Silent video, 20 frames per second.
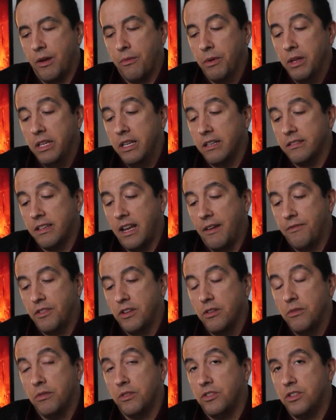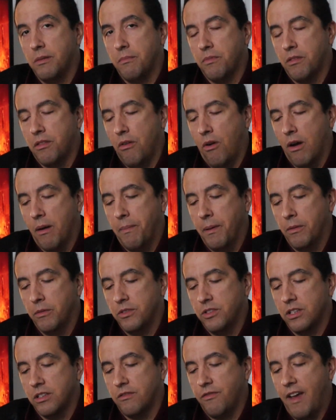that really doesn't have to do with Jim Thorpe. It
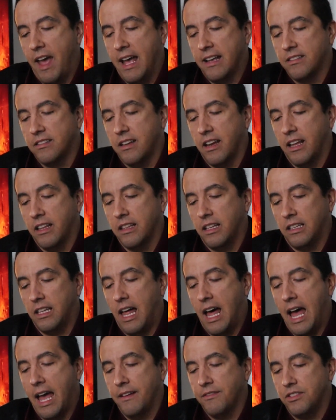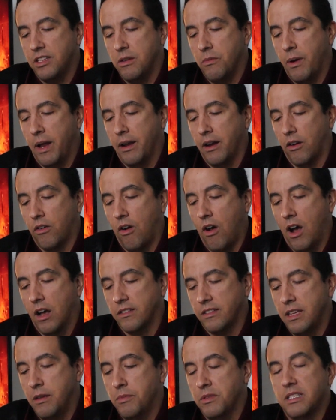was just fascinating the lives he went
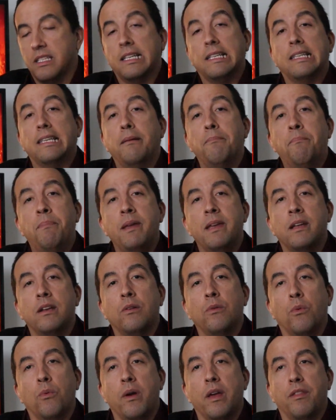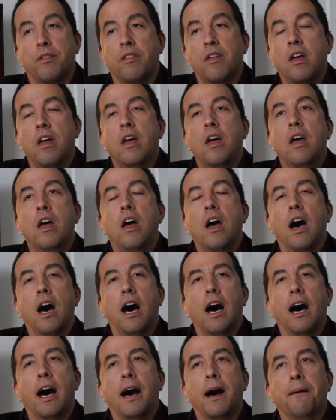across. He was an Olympian with
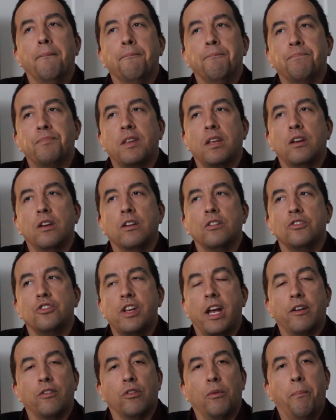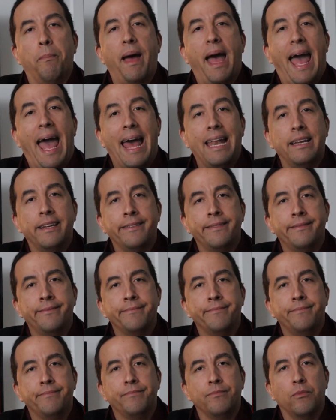General Patton,
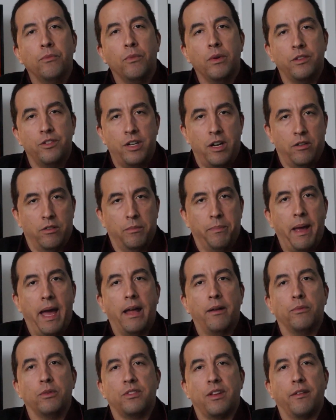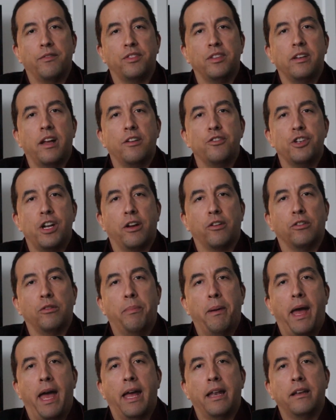when General Patton was obviously not General
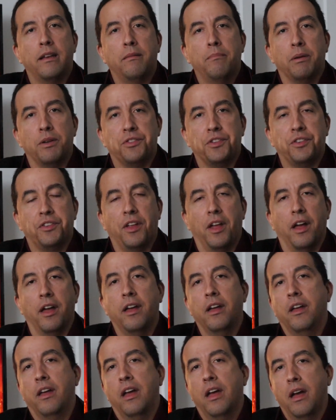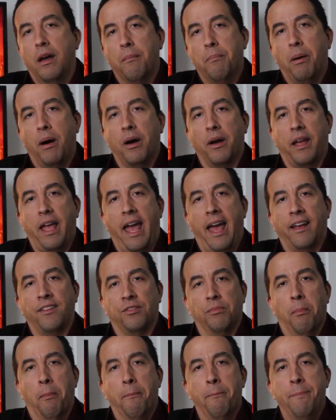Patton, but just a
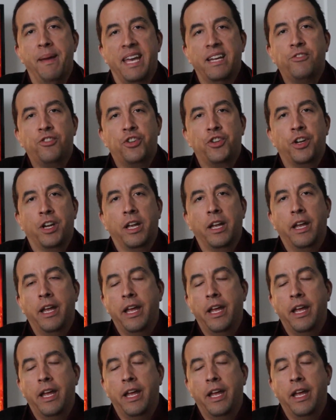punk-ass bitch.